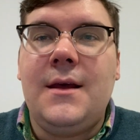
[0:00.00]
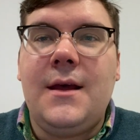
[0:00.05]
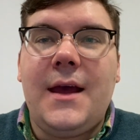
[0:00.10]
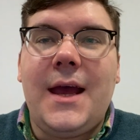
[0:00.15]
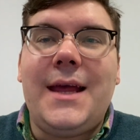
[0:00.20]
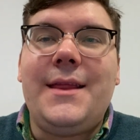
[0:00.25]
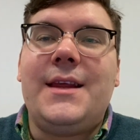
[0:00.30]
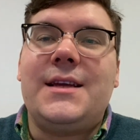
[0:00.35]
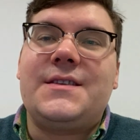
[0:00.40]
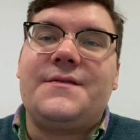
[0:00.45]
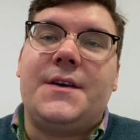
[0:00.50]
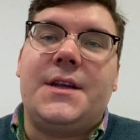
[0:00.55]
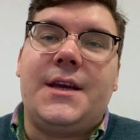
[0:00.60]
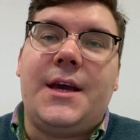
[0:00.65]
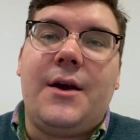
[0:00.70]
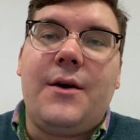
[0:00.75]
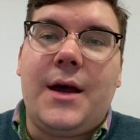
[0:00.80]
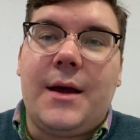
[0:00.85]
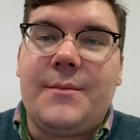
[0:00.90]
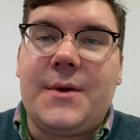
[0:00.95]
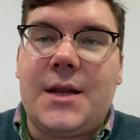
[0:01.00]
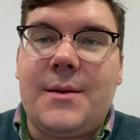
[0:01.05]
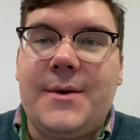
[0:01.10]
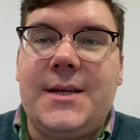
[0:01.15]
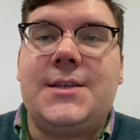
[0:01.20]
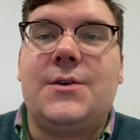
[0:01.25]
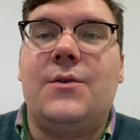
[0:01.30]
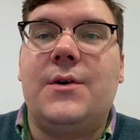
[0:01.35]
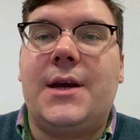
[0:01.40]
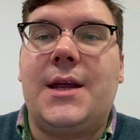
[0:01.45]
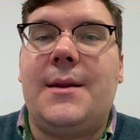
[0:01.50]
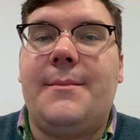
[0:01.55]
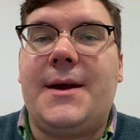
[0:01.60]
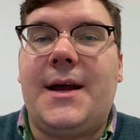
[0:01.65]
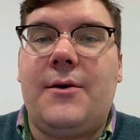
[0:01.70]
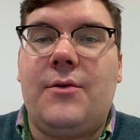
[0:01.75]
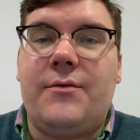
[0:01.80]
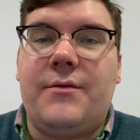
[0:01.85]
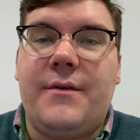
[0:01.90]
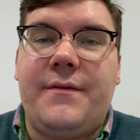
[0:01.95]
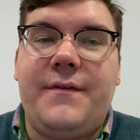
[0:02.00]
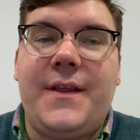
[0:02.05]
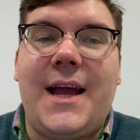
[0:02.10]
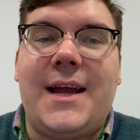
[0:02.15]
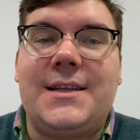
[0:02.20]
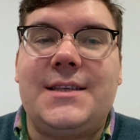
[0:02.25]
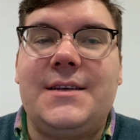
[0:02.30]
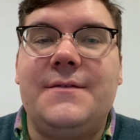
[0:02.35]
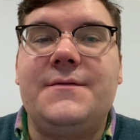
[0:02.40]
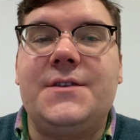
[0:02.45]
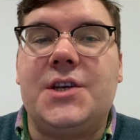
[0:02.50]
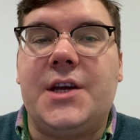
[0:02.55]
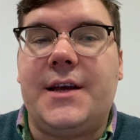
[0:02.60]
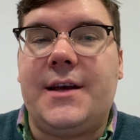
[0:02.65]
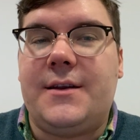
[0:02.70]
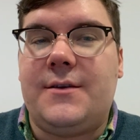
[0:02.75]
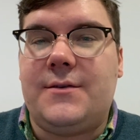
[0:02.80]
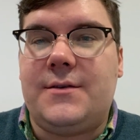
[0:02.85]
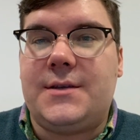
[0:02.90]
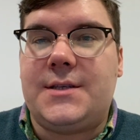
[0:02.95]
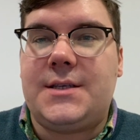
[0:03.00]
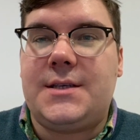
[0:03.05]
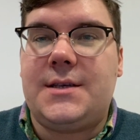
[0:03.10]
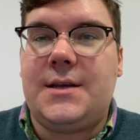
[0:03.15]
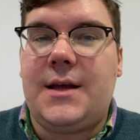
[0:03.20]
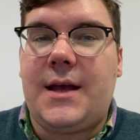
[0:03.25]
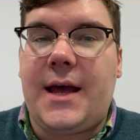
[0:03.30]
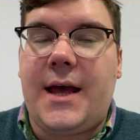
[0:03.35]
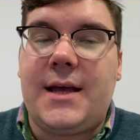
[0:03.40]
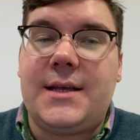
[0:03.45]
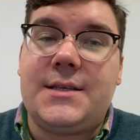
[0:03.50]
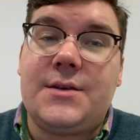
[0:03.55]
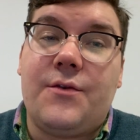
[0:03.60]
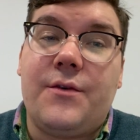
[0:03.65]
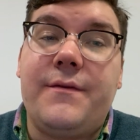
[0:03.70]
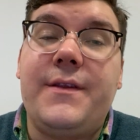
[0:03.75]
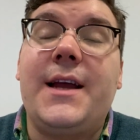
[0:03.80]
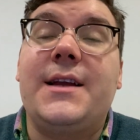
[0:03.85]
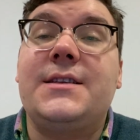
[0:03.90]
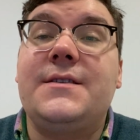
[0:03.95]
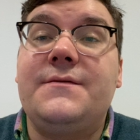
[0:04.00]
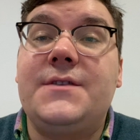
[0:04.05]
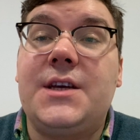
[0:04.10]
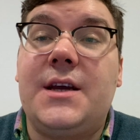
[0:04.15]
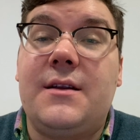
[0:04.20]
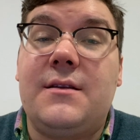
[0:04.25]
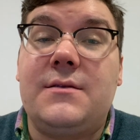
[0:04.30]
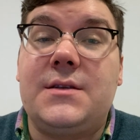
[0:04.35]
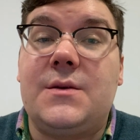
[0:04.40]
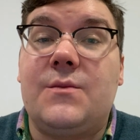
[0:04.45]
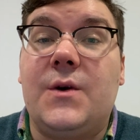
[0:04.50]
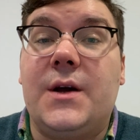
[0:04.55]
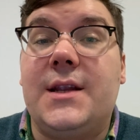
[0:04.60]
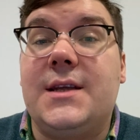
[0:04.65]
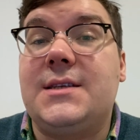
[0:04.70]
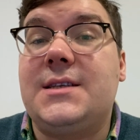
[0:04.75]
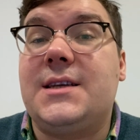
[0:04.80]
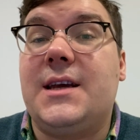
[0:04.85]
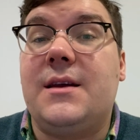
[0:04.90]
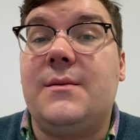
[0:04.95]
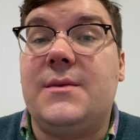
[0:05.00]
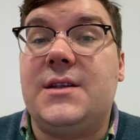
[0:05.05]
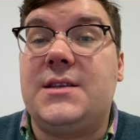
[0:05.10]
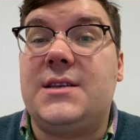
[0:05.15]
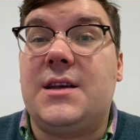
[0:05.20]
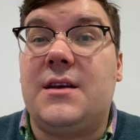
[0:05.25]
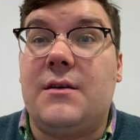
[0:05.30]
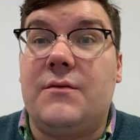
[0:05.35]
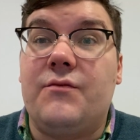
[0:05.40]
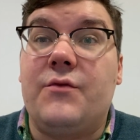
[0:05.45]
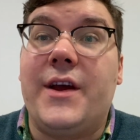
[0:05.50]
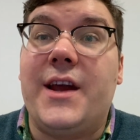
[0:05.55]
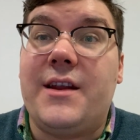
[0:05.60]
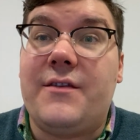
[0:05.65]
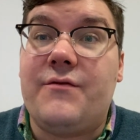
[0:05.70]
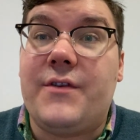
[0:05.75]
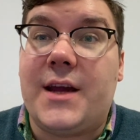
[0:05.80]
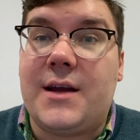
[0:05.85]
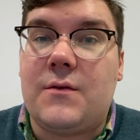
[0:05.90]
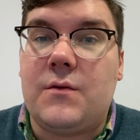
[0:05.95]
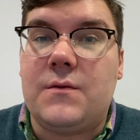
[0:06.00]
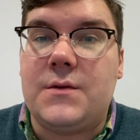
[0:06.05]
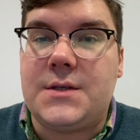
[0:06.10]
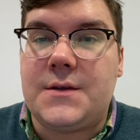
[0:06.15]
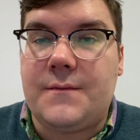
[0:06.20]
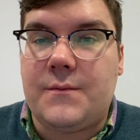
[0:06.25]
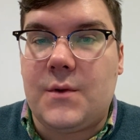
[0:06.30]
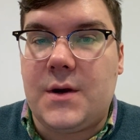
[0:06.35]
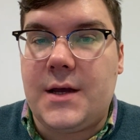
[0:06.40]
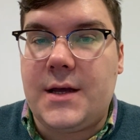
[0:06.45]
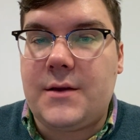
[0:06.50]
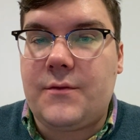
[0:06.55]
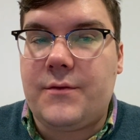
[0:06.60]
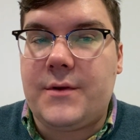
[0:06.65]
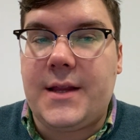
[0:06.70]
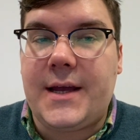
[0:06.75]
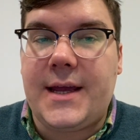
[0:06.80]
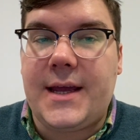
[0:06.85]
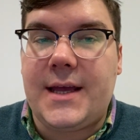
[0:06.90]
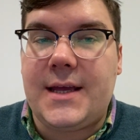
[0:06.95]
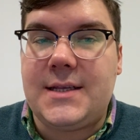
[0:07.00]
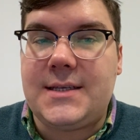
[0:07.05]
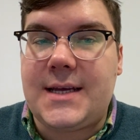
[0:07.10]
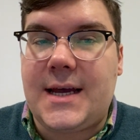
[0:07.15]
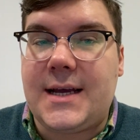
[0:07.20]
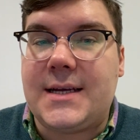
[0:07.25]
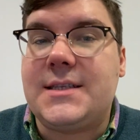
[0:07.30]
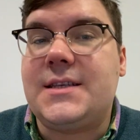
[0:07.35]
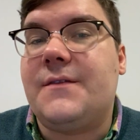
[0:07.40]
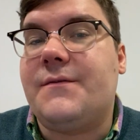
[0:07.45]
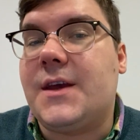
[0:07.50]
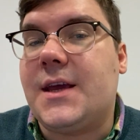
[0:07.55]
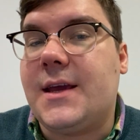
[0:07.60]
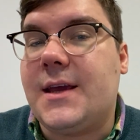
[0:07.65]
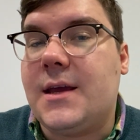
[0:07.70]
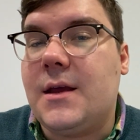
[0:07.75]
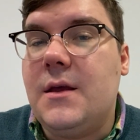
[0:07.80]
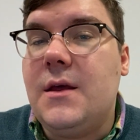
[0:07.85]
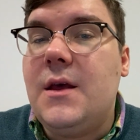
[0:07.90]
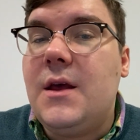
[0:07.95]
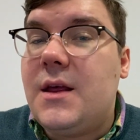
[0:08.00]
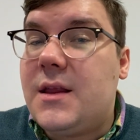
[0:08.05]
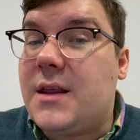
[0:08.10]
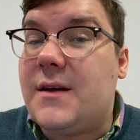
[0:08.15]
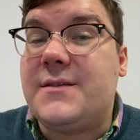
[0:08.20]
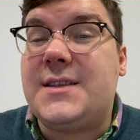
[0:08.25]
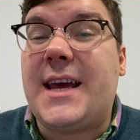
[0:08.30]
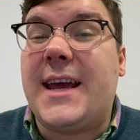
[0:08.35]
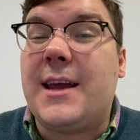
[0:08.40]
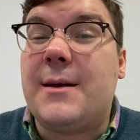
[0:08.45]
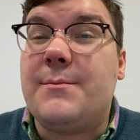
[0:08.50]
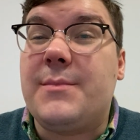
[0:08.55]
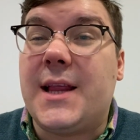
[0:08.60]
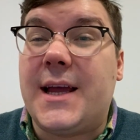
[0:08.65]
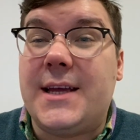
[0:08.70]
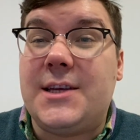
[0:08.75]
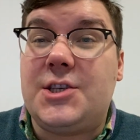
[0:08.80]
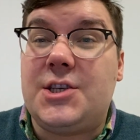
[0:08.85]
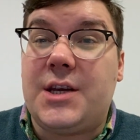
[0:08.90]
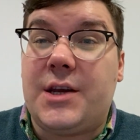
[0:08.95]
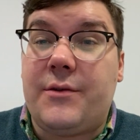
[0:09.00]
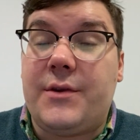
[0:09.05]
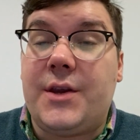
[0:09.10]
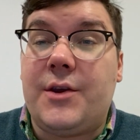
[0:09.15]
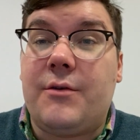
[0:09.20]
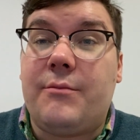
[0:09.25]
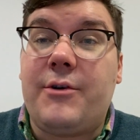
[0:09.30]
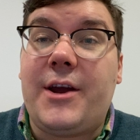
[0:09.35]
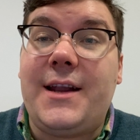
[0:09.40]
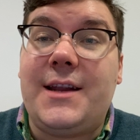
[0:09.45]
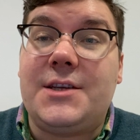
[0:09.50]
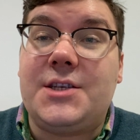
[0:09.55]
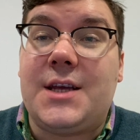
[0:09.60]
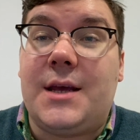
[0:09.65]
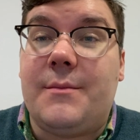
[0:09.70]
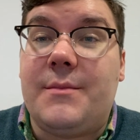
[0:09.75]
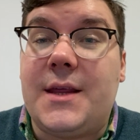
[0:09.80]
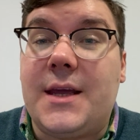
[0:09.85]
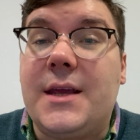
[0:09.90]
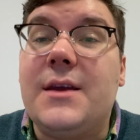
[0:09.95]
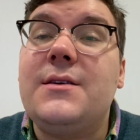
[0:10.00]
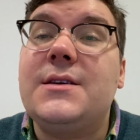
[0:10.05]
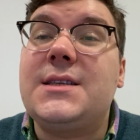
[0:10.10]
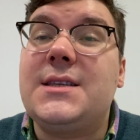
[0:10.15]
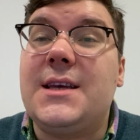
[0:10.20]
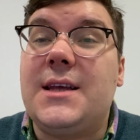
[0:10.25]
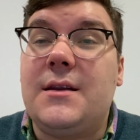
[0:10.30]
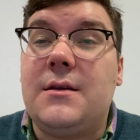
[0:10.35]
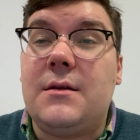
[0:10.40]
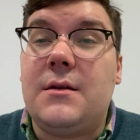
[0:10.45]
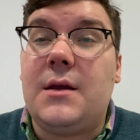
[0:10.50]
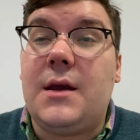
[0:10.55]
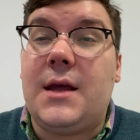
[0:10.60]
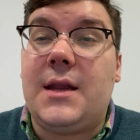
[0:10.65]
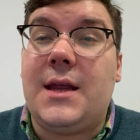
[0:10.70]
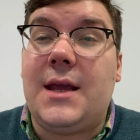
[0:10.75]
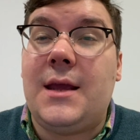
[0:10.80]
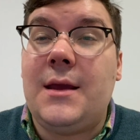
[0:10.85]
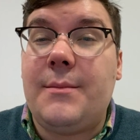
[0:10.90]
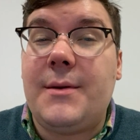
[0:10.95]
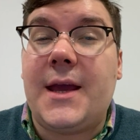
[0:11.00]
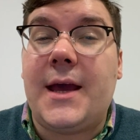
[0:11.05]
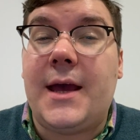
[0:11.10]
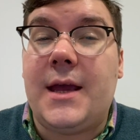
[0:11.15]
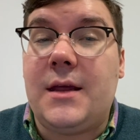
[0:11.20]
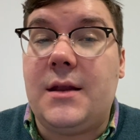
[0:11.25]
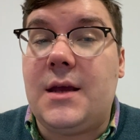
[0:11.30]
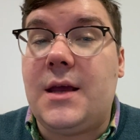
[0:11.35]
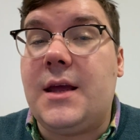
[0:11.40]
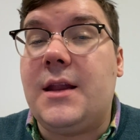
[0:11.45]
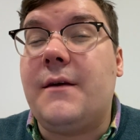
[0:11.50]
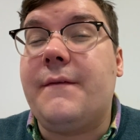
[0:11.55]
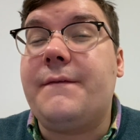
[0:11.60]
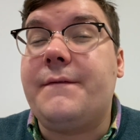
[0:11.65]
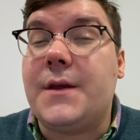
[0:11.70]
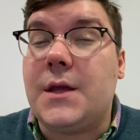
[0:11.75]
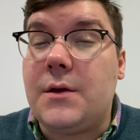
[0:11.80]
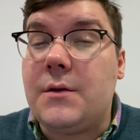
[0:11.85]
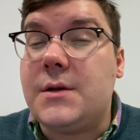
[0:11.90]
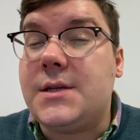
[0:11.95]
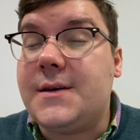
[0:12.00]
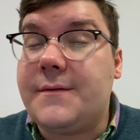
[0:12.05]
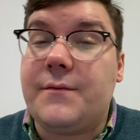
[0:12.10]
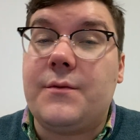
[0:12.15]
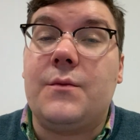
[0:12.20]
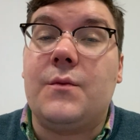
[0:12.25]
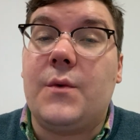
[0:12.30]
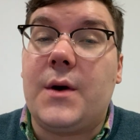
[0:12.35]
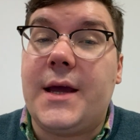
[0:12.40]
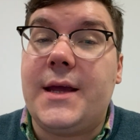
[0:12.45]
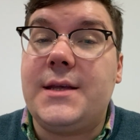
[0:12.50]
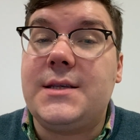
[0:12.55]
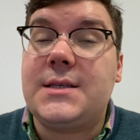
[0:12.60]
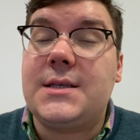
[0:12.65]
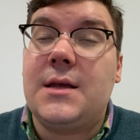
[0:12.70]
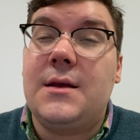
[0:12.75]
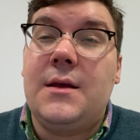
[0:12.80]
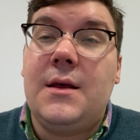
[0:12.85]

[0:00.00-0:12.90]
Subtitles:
In this video, I'm going to be talking about reflective journals. So reflective journals and witness statements are written records of work-related activity that have taken place during your apprenticeship. They're used in EPA in a few different ways.